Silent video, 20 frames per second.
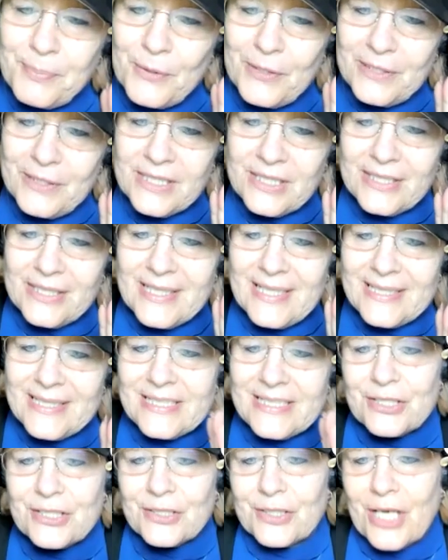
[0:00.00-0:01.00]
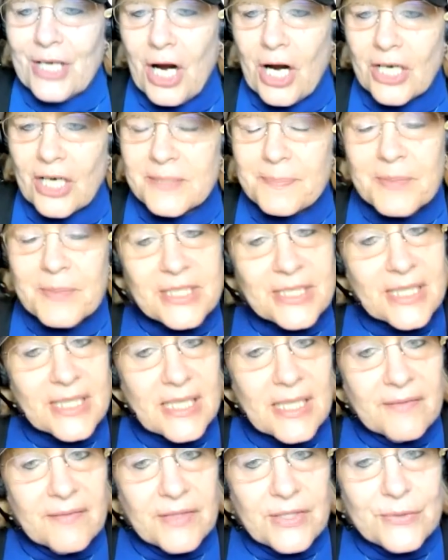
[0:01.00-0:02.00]
put little insert cards, but you can
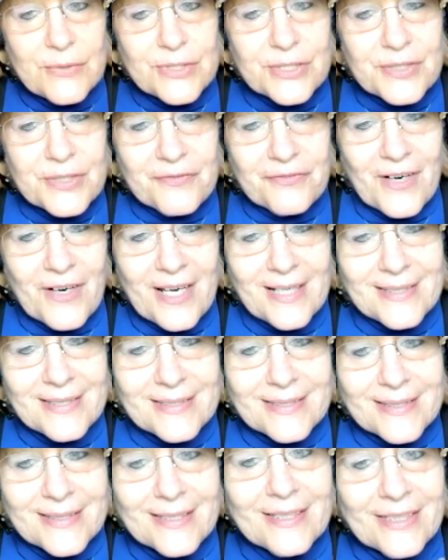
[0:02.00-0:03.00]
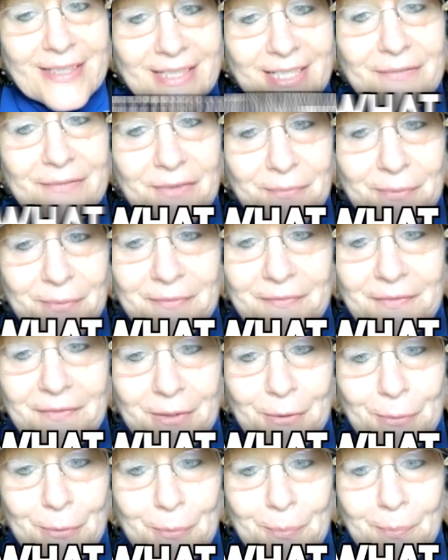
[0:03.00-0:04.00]
never use the phrase leave a
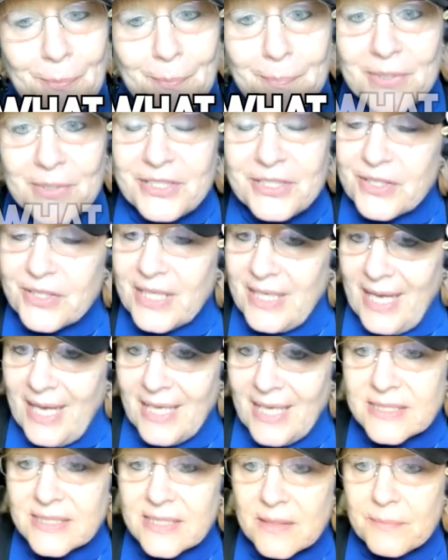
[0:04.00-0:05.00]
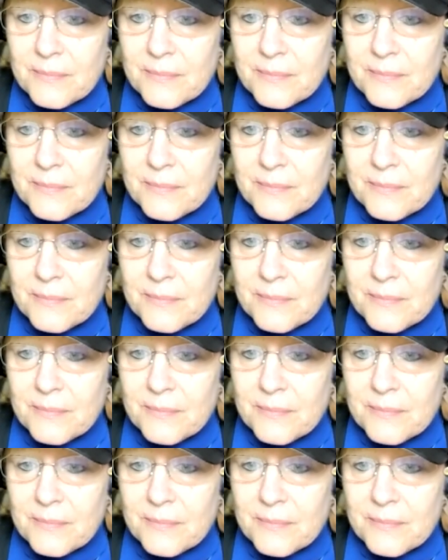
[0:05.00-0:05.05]
review. But you can ask